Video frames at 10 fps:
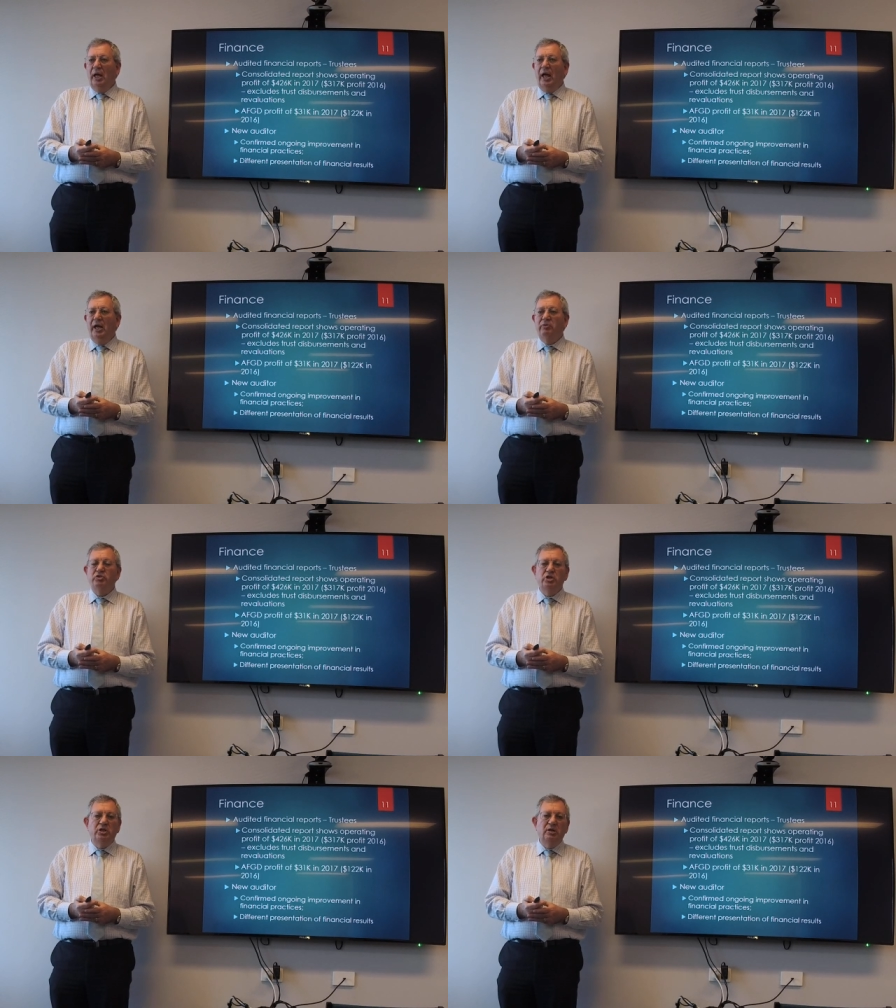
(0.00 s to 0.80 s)

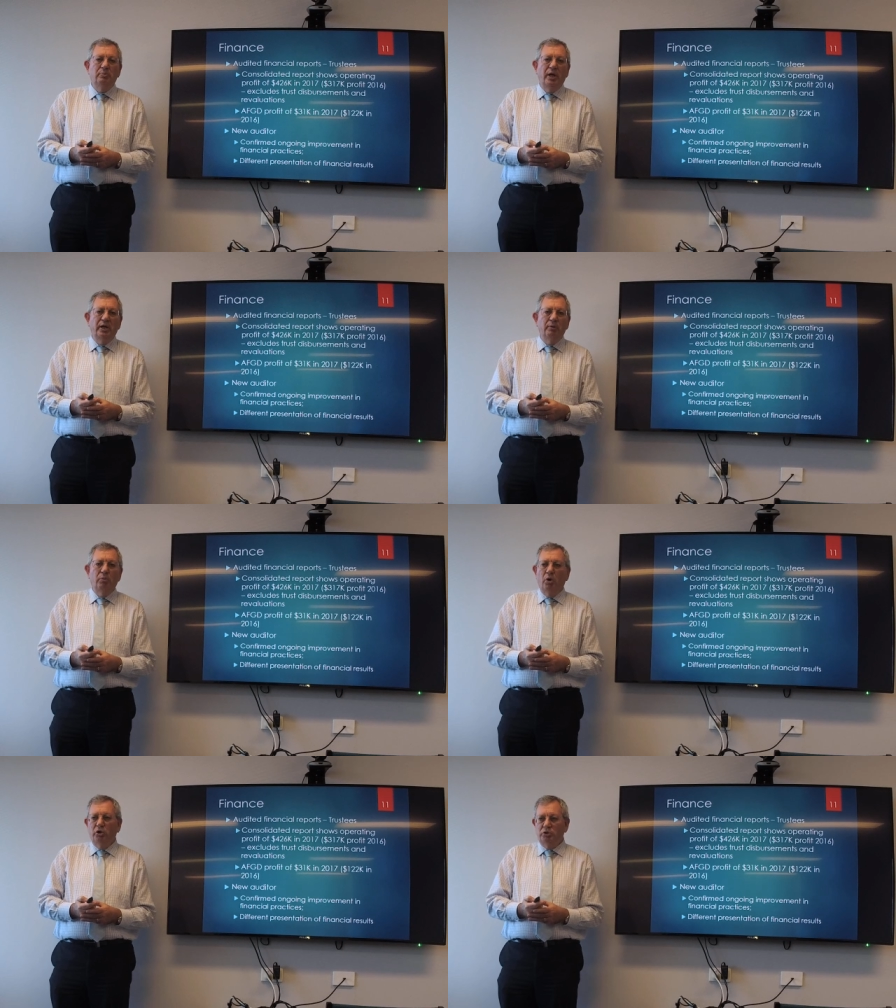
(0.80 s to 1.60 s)
AFGD made a
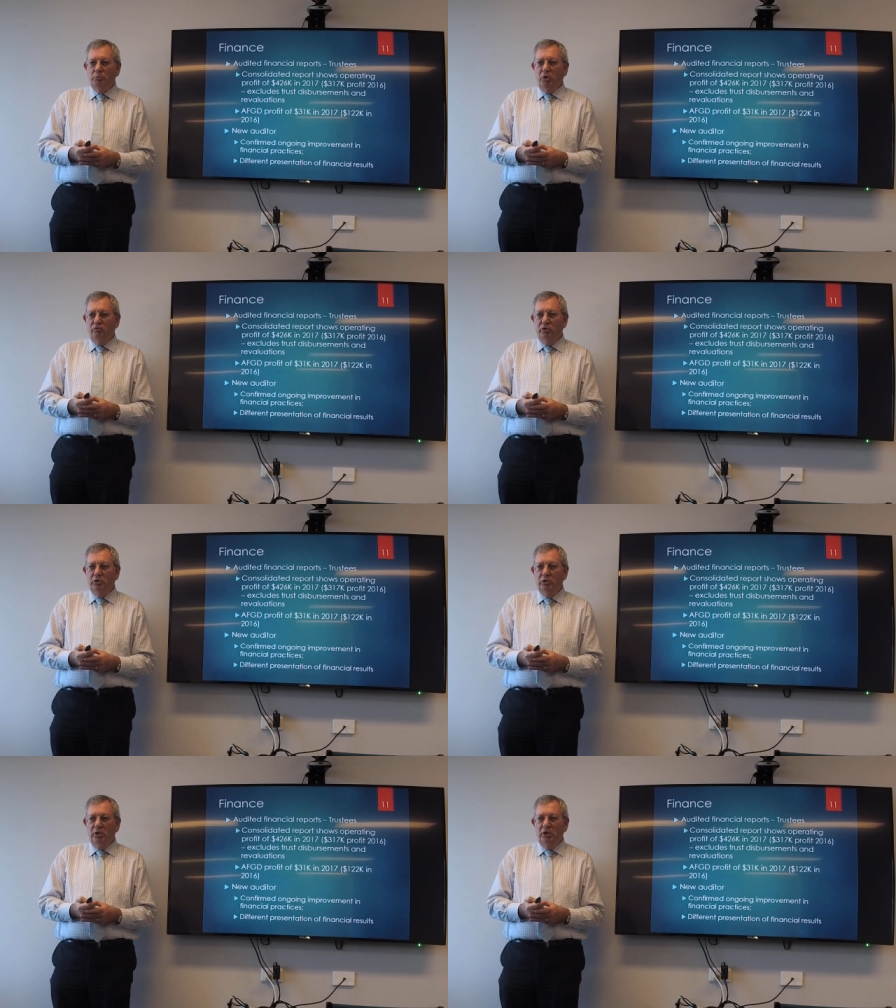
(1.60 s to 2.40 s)
modest
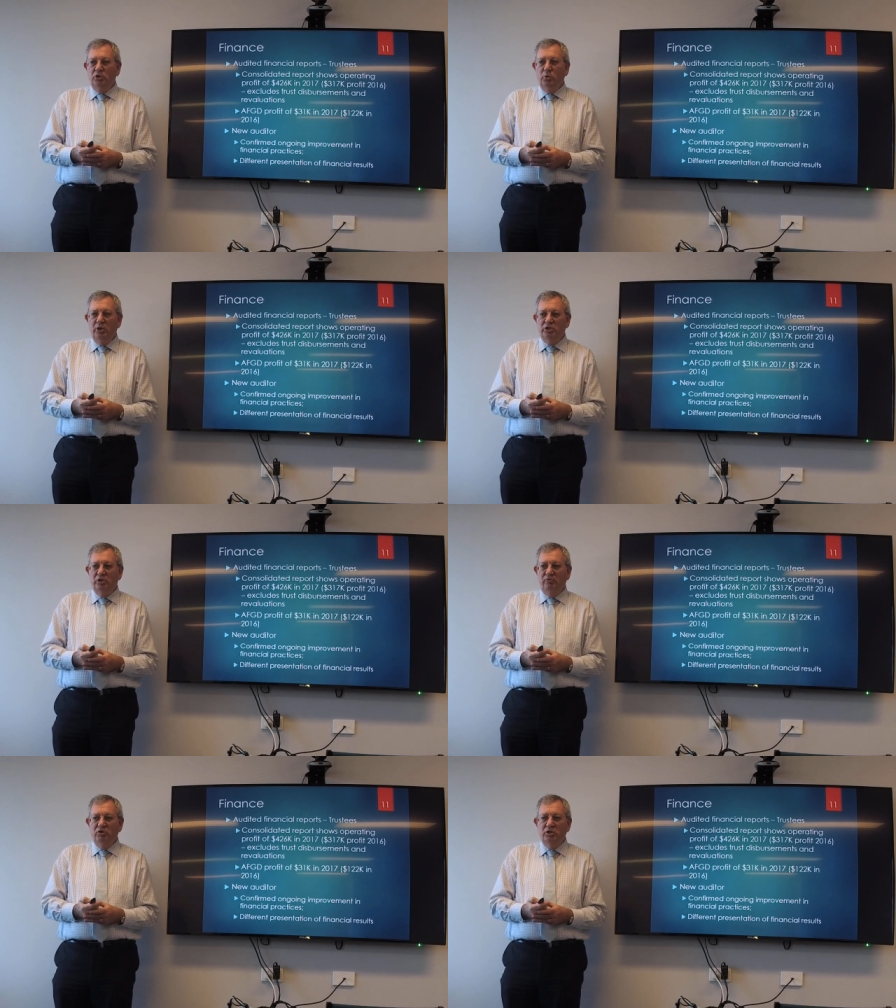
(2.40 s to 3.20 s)
profit in
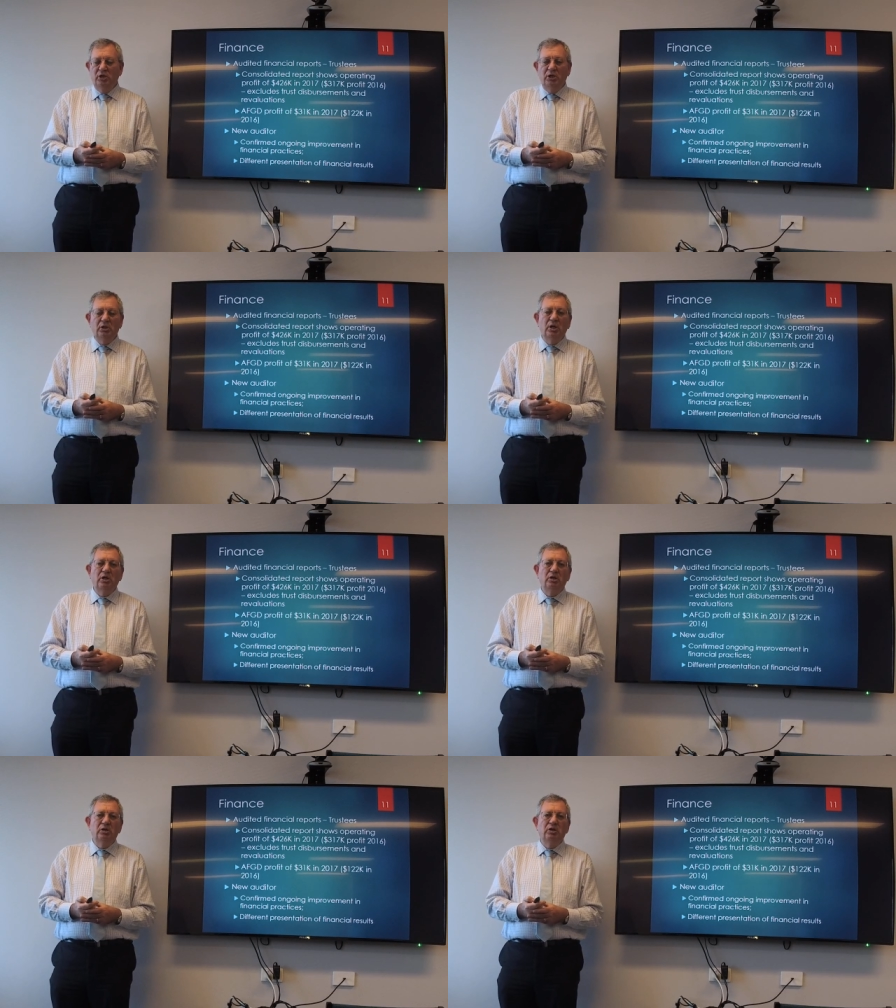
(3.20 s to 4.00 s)
2017
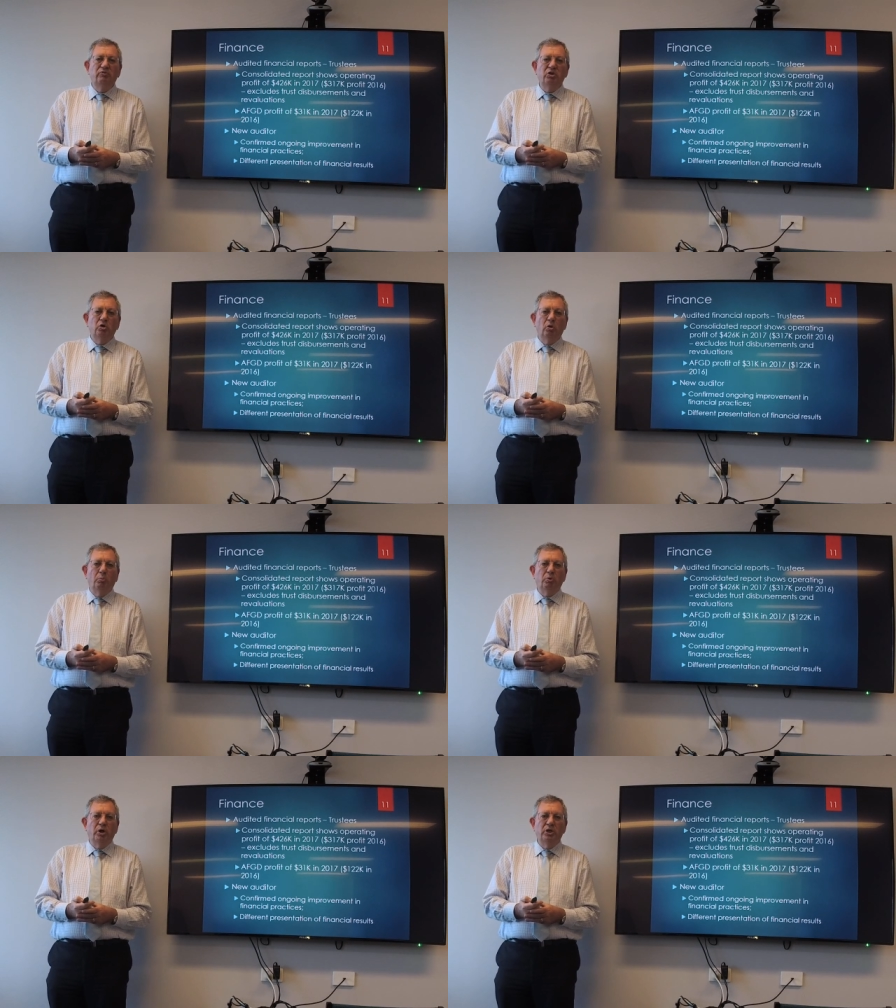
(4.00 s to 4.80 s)
in difficult
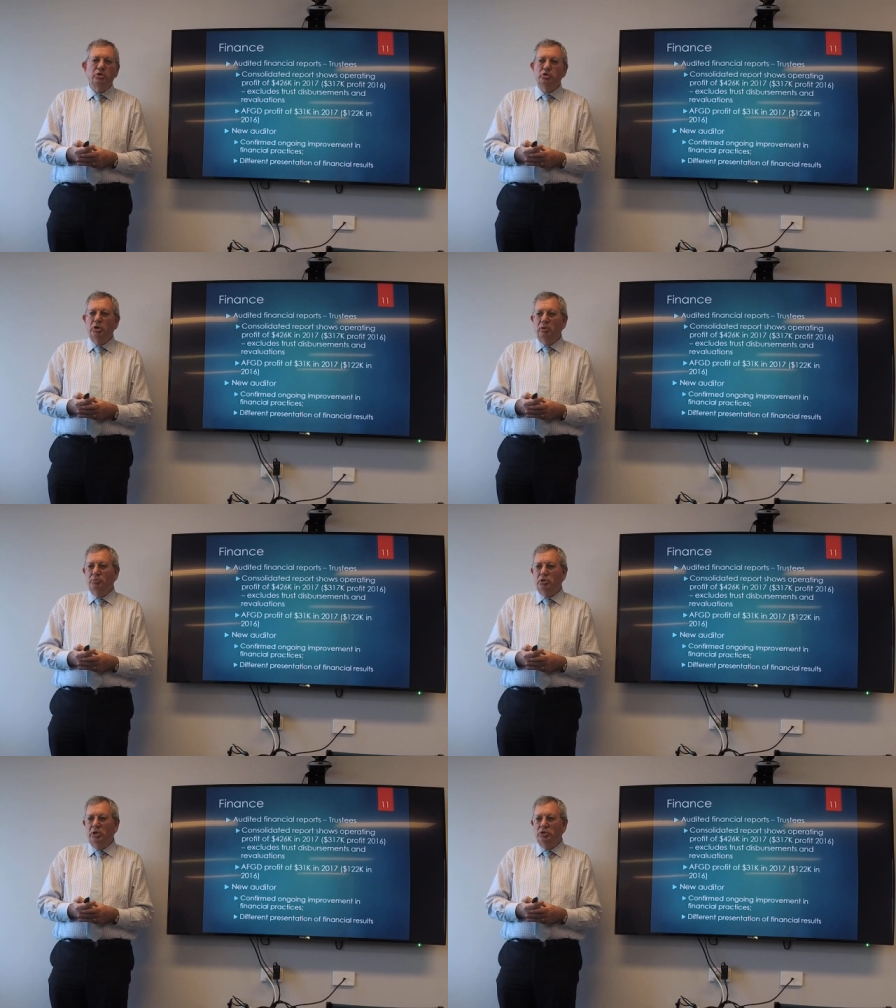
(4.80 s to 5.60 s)
operating
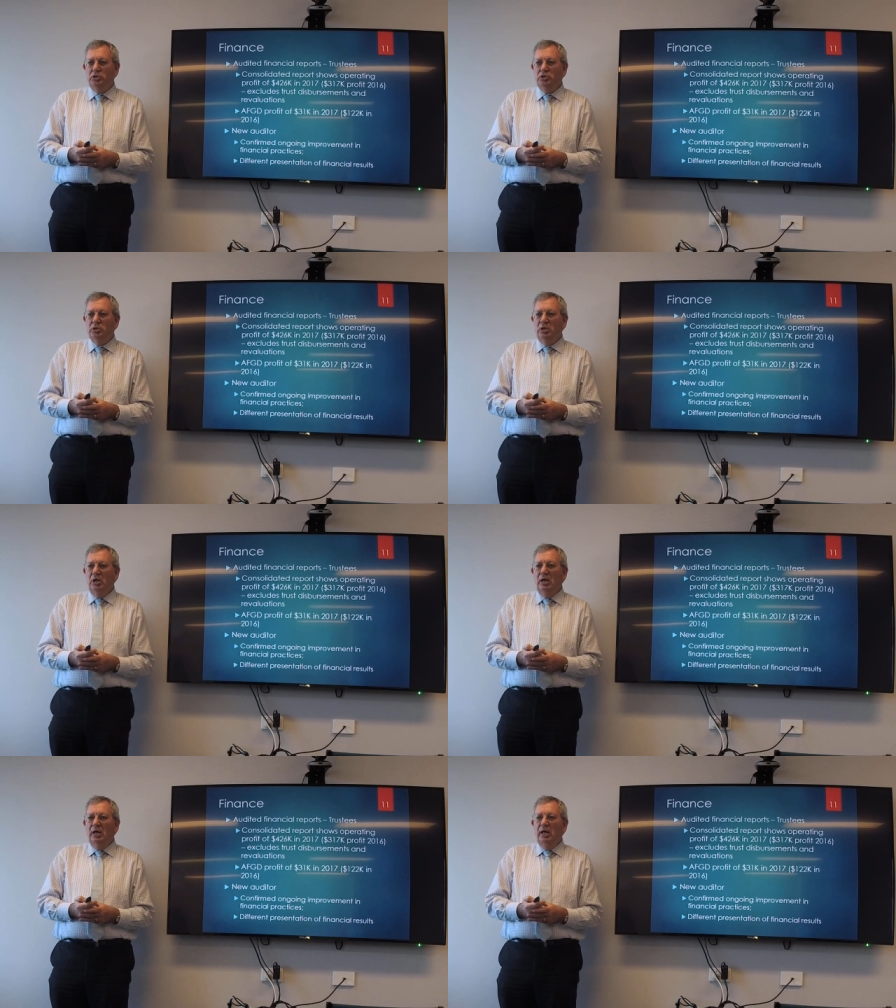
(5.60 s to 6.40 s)
circumstances,
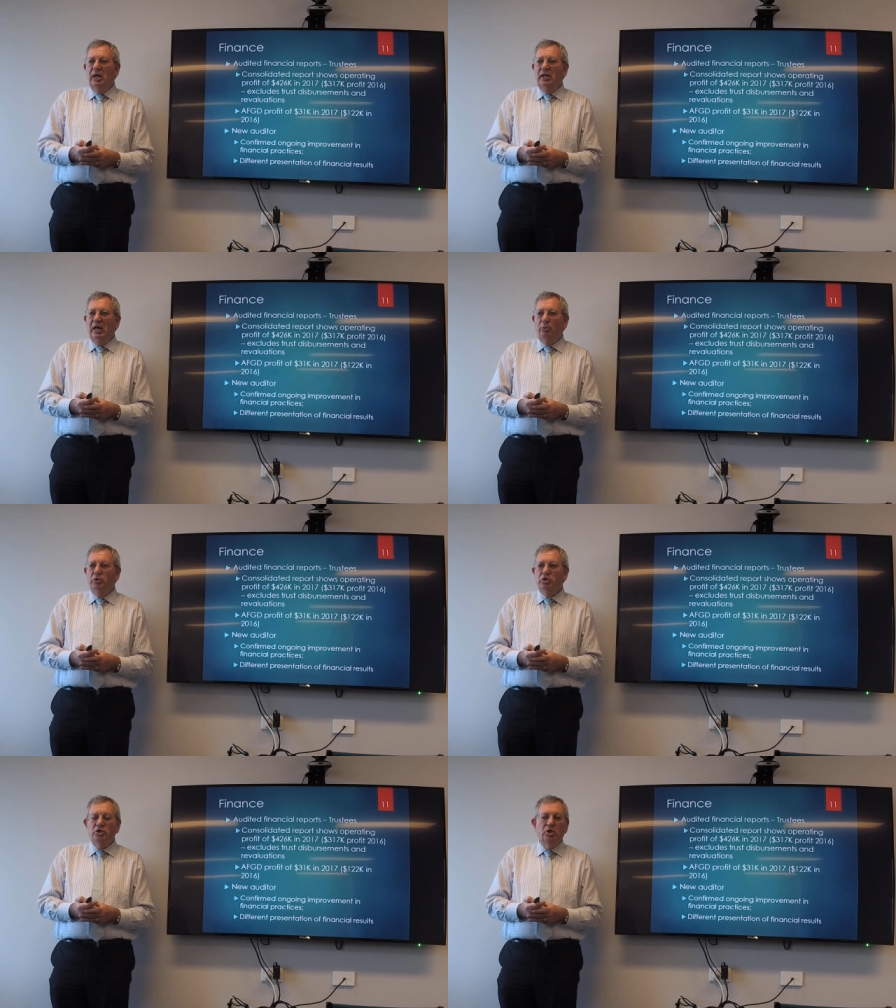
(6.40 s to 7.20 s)
and that
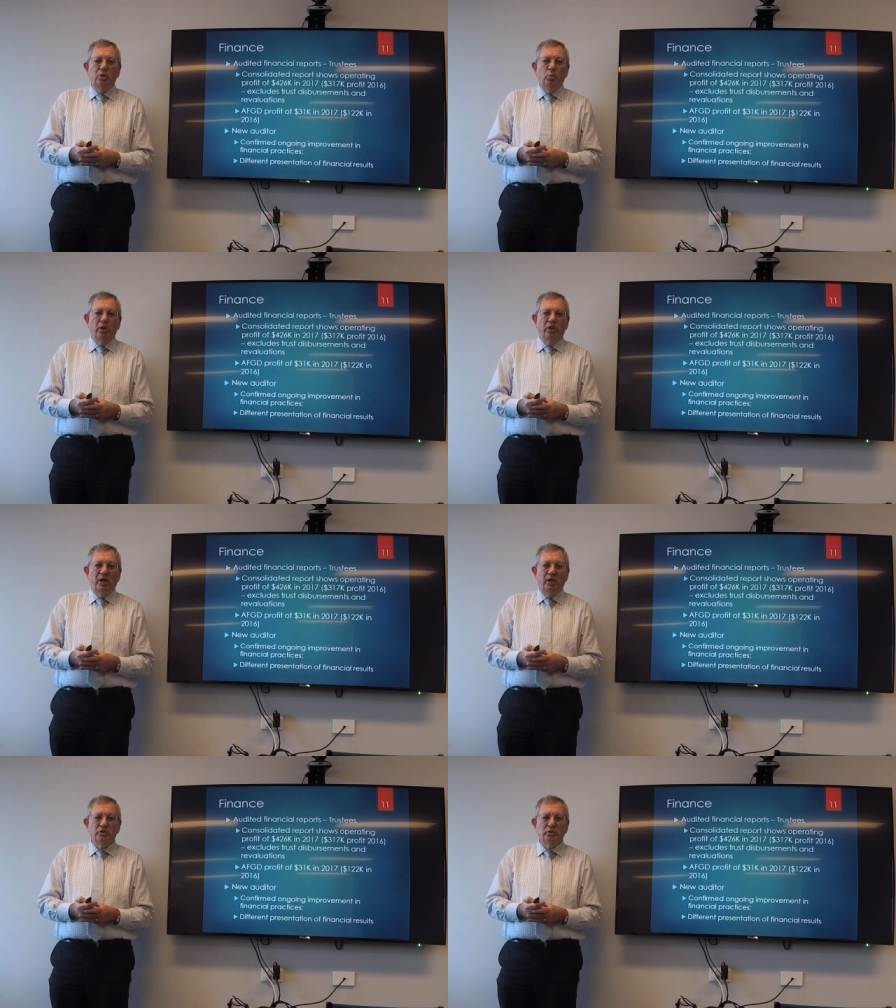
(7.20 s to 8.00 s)
was
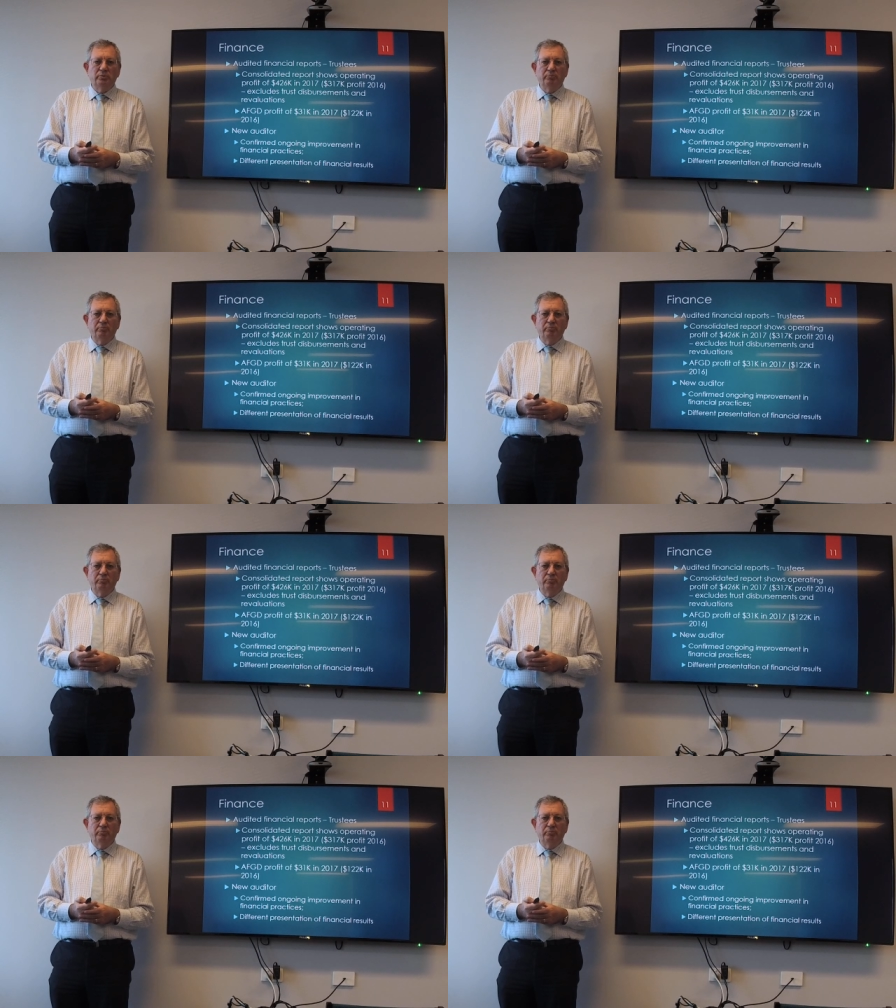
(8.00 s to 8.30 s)
31,000.